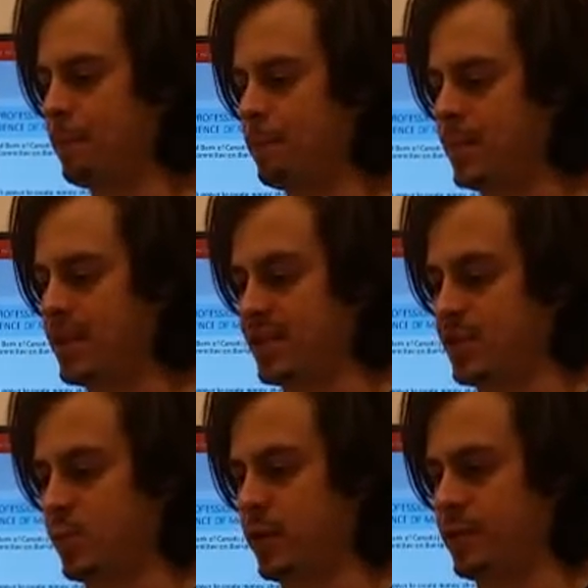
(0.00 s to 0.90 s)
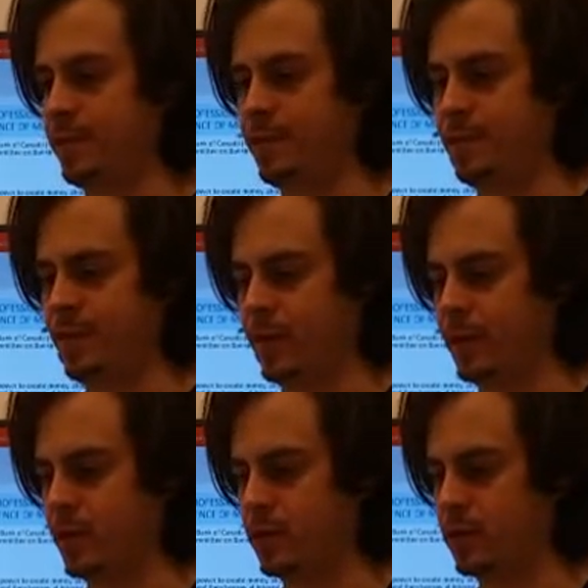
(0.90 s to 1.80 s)
This is one
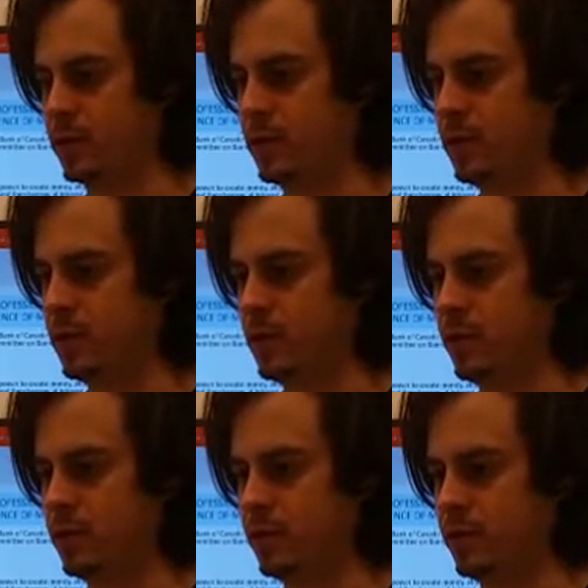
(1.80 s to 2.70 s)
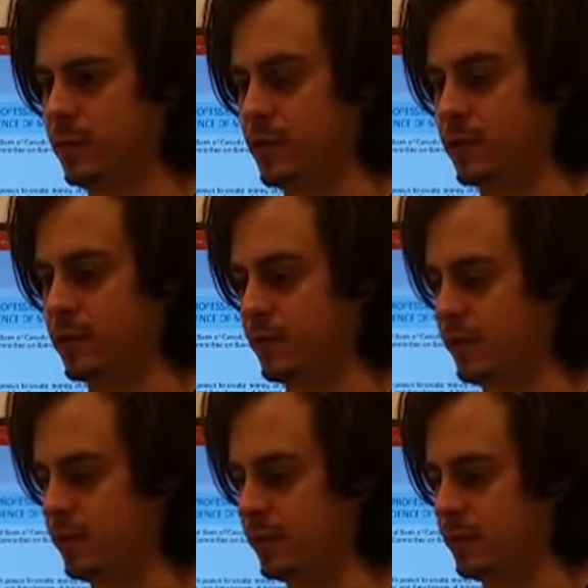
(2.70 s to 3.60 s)
from a
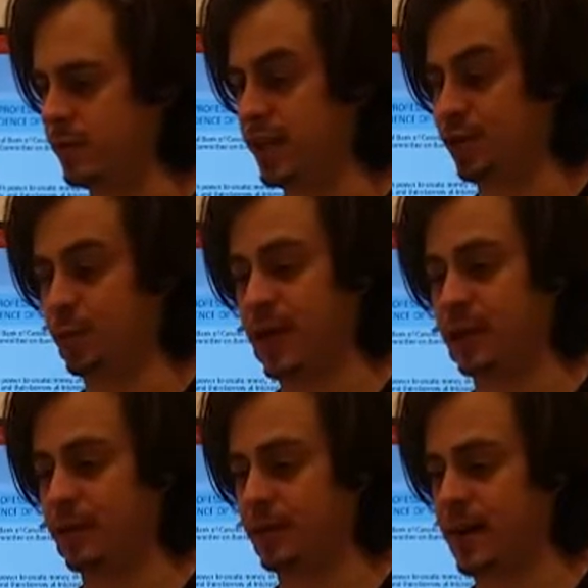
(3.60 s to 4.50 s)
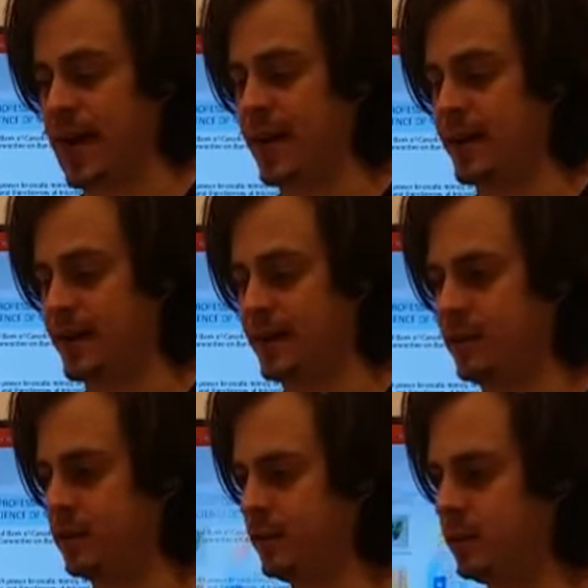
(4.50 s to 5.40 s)
central banker from Canada.